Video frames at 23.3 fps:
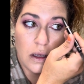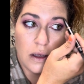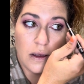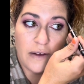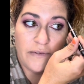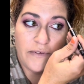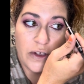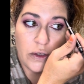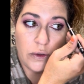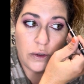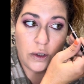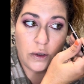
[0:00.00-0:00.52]
I
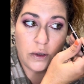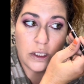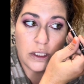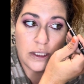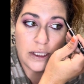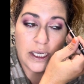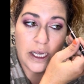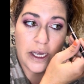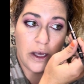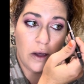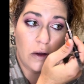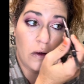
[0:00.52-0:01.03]
felt you could
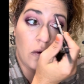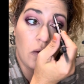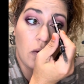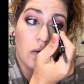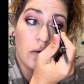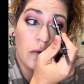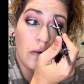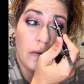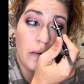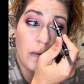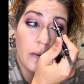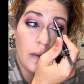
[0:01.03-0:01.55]
tell
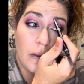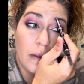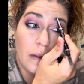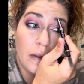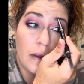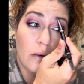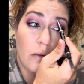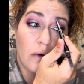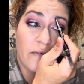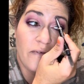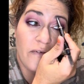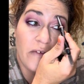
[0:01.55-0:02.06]

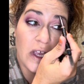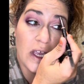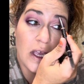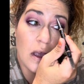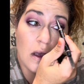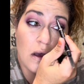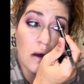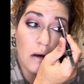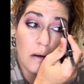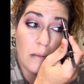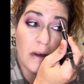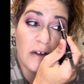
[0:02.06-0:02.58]
they were
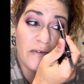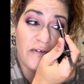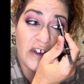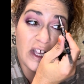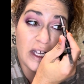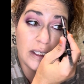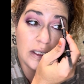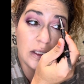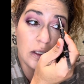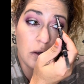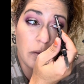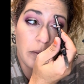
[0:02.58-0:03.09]
fake on my
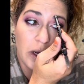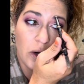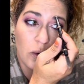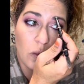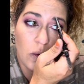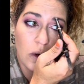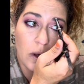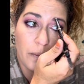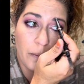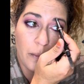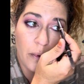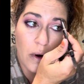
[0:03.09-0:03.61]
face no matter
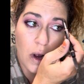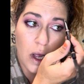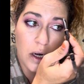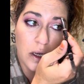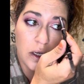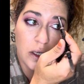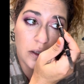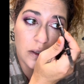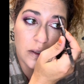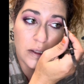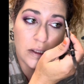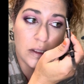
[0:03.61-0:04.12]
what
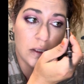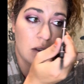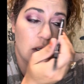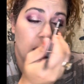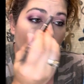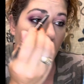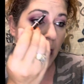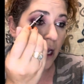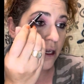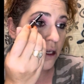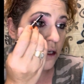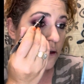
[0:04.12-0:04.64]
products
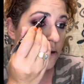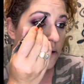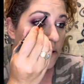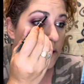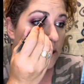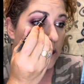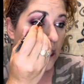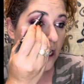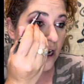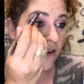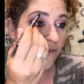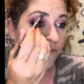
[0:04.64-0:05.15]
I
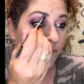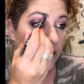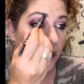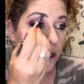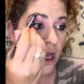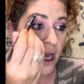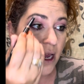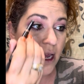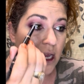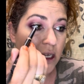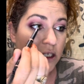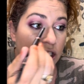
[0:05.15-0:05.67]
used. And I felt
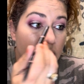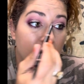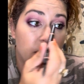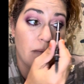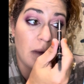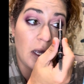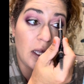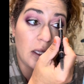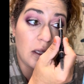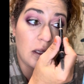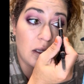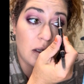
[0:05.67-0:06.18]
like it just
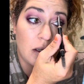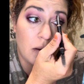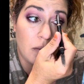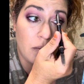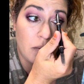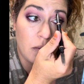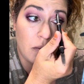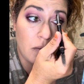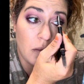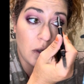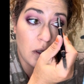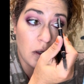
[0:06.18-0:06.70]
made
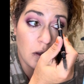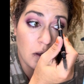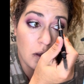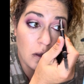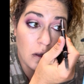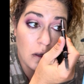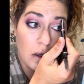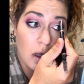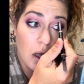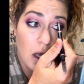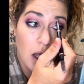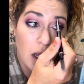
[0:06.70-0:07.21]
them
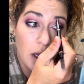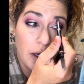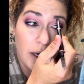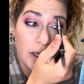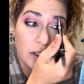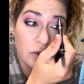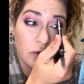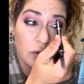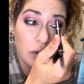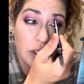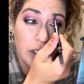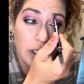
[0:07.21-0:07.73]

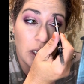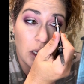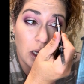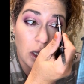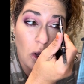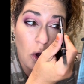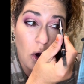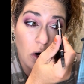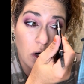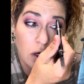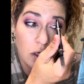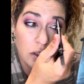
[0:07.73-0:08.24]
naturally
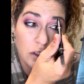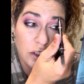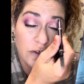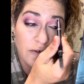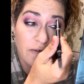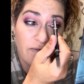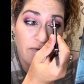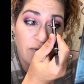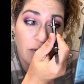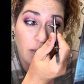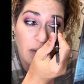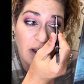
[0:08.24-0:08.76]
large
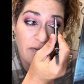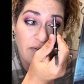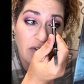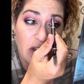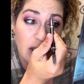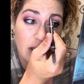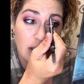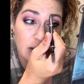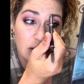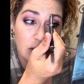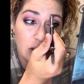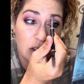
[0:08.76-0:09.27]
for my
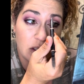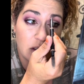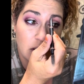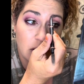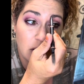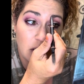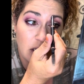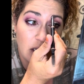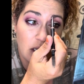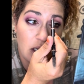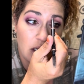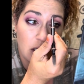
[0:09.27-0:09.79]
face.
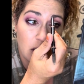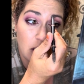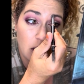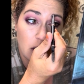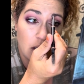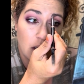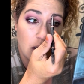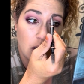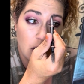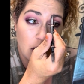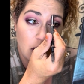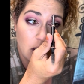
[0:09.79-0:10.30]

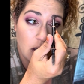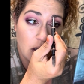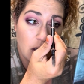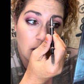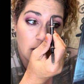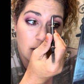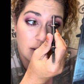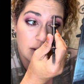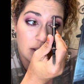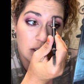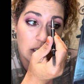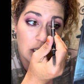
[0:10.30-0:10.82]

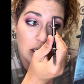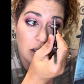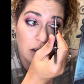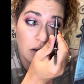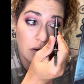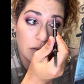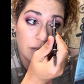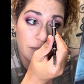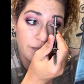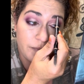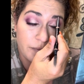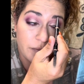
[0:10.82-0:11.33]

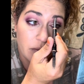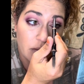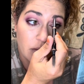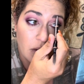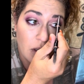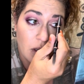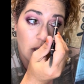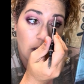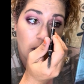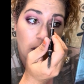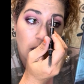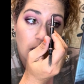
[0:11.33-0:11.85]
So
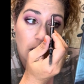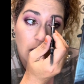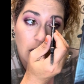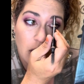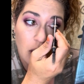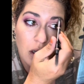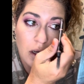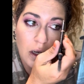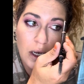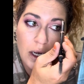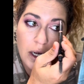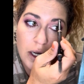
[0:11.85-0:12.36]

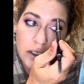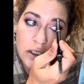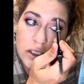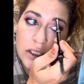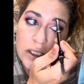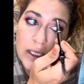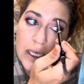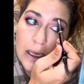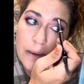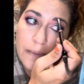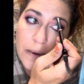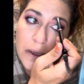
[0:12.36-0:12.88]
I just
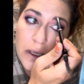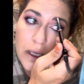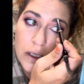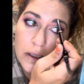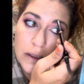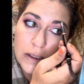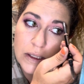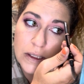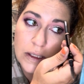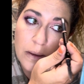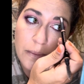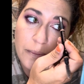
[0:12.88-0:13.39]
keep it
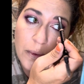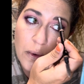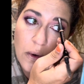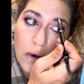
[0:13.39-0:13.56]
simple.